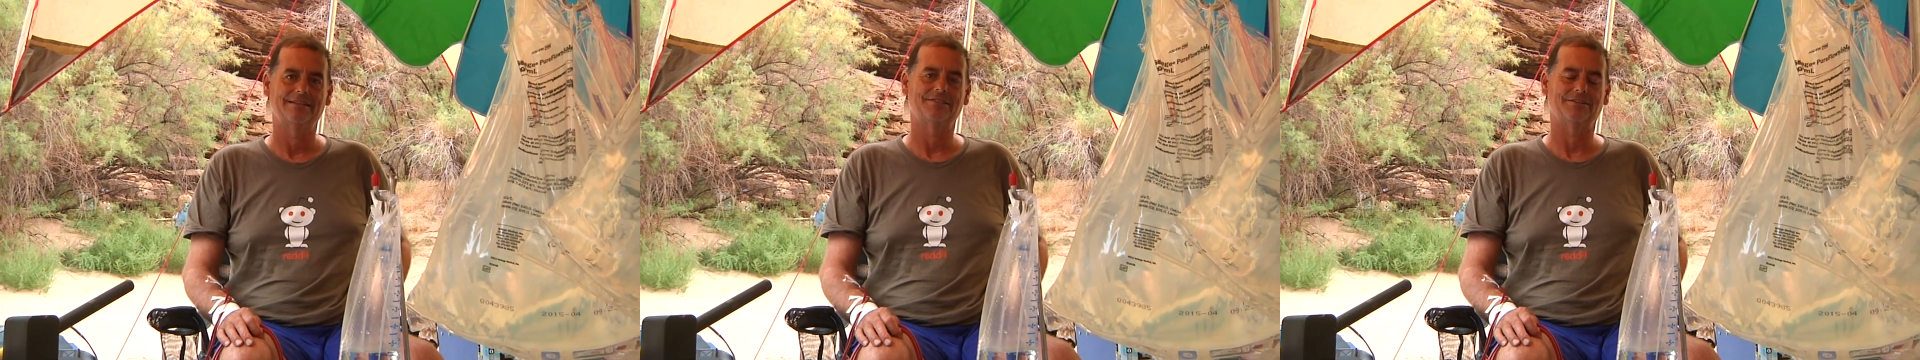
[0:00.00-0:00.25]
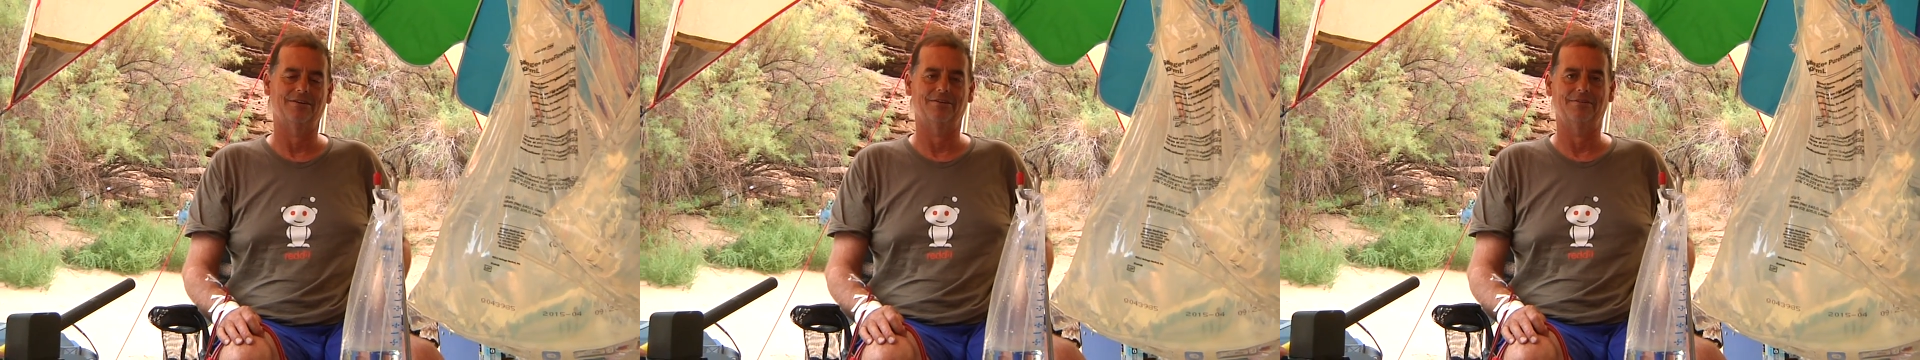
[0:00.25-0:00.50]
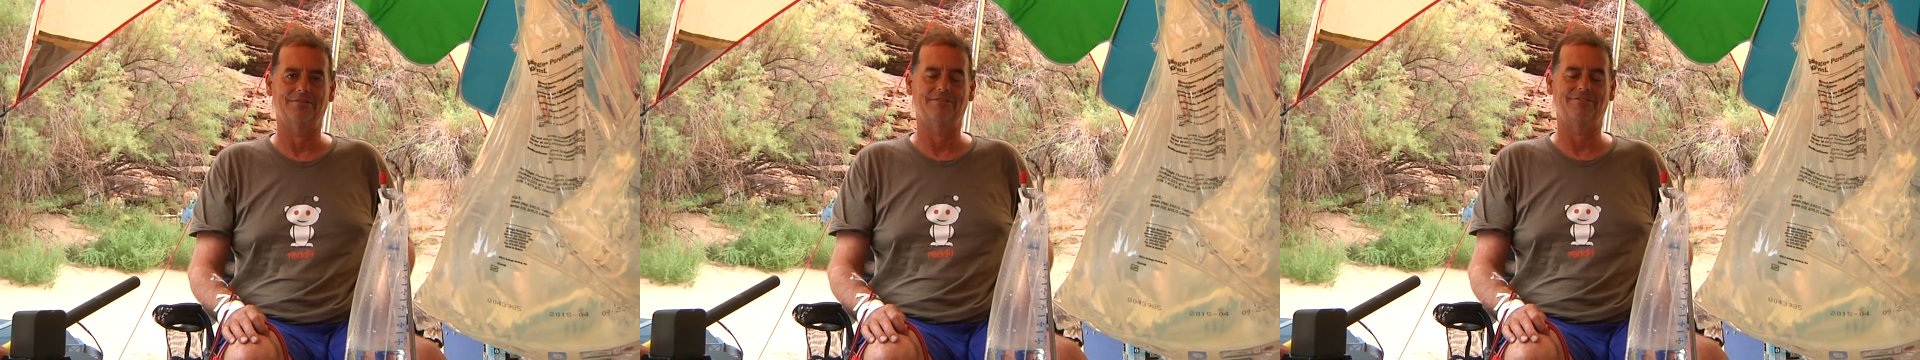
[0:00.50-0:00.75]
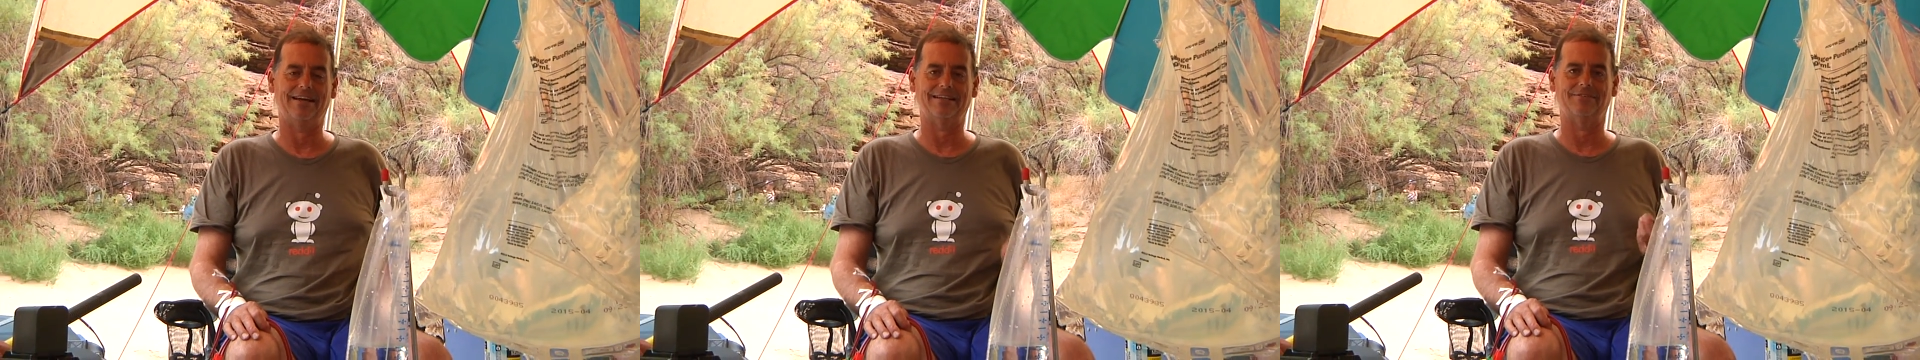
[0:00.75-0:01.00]
So the
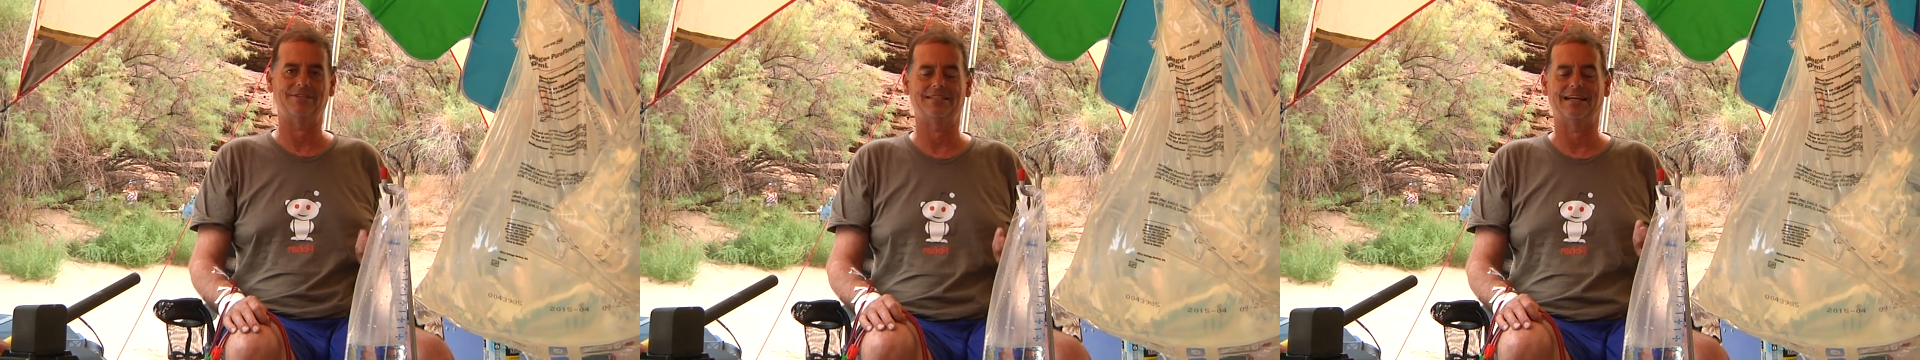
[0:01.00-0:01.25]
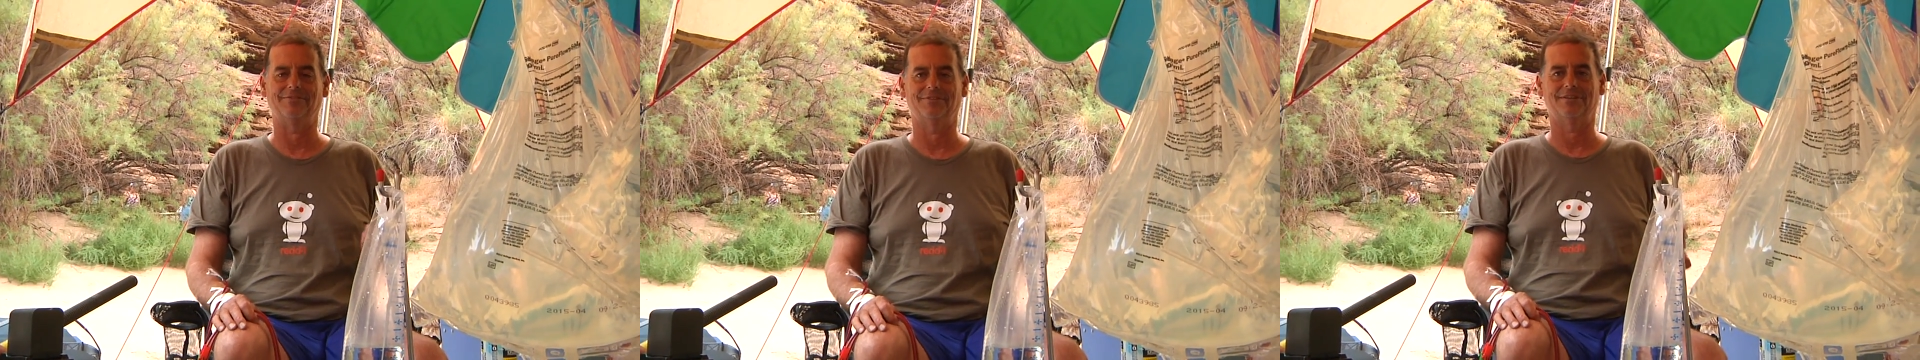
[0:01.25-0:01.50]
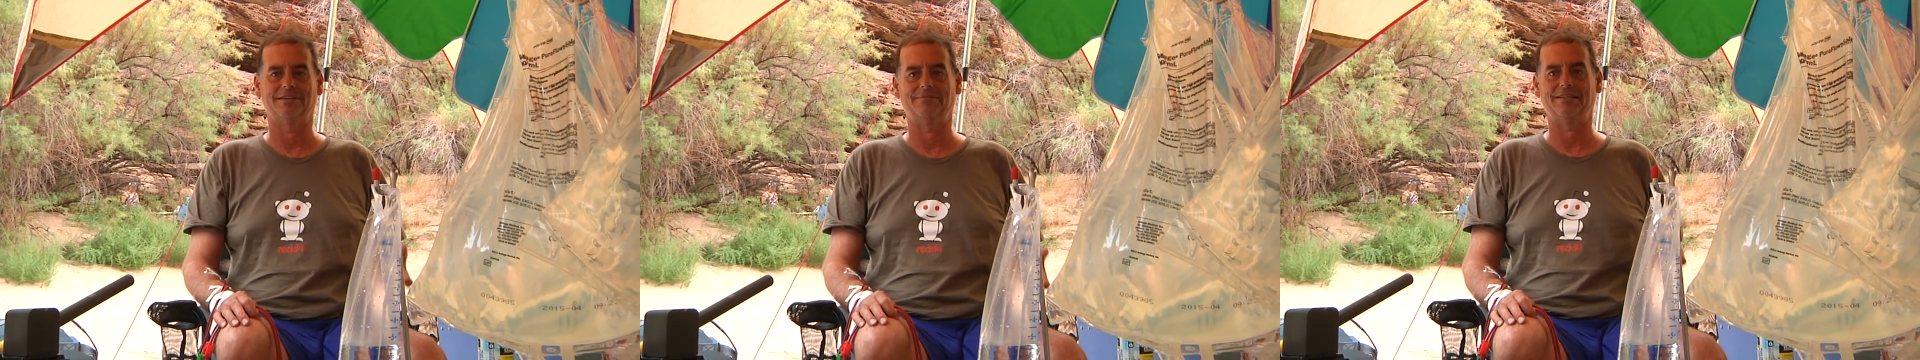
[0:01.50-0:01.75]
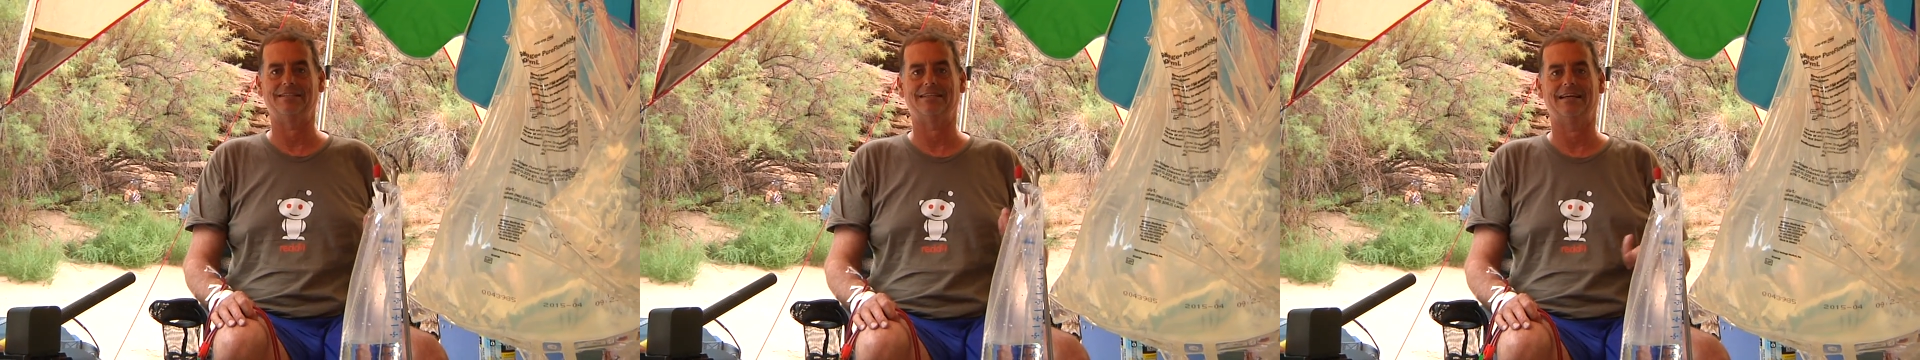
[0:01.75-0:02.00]
fact that we stopped early
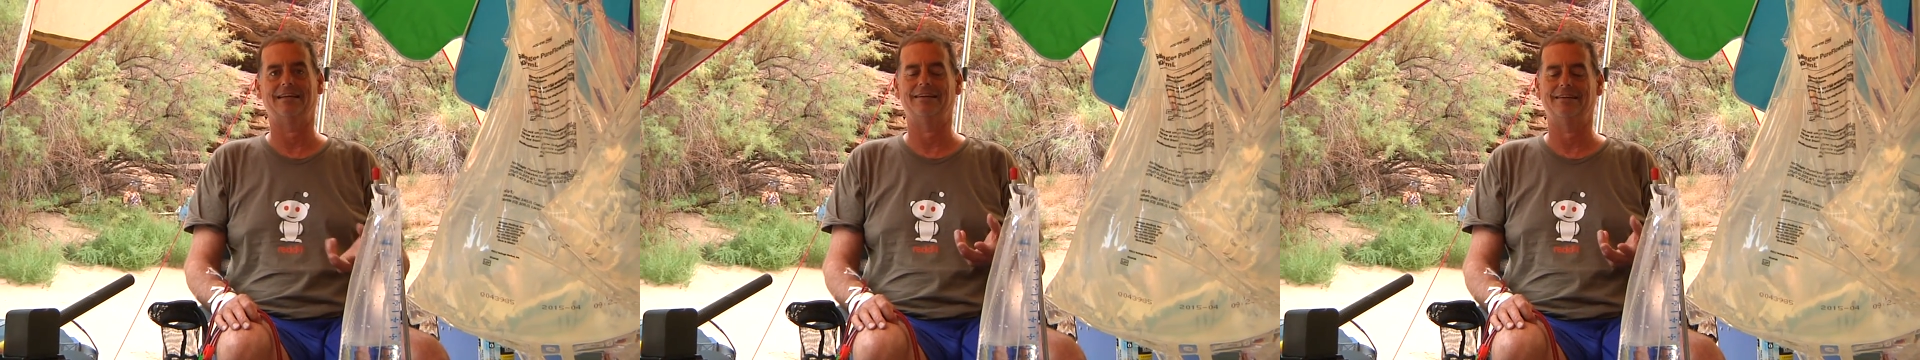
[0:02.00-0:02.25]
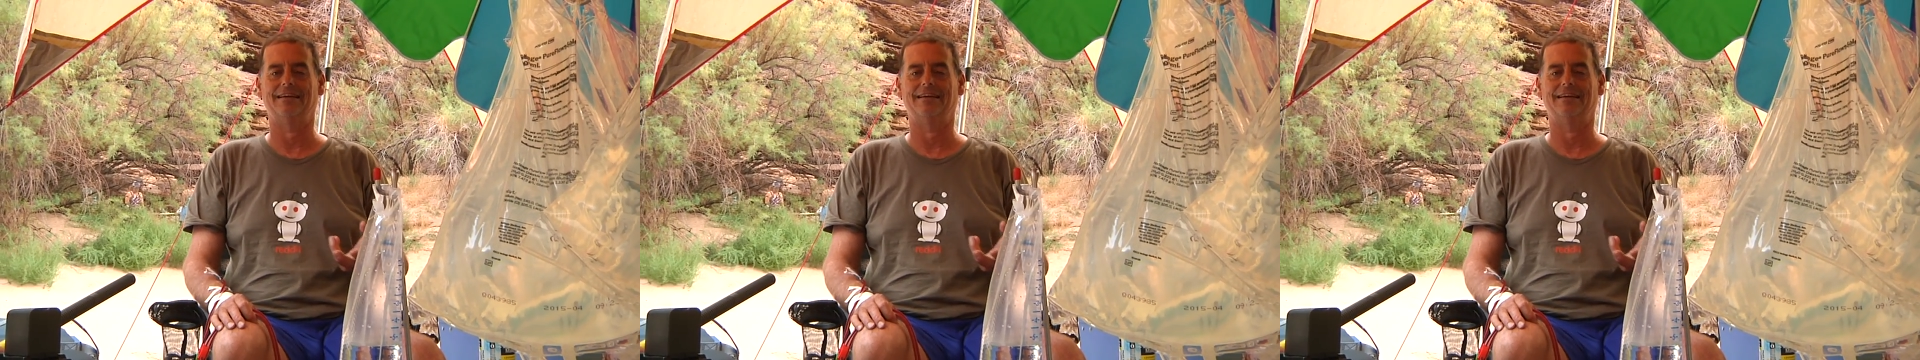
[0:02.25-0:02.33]
means that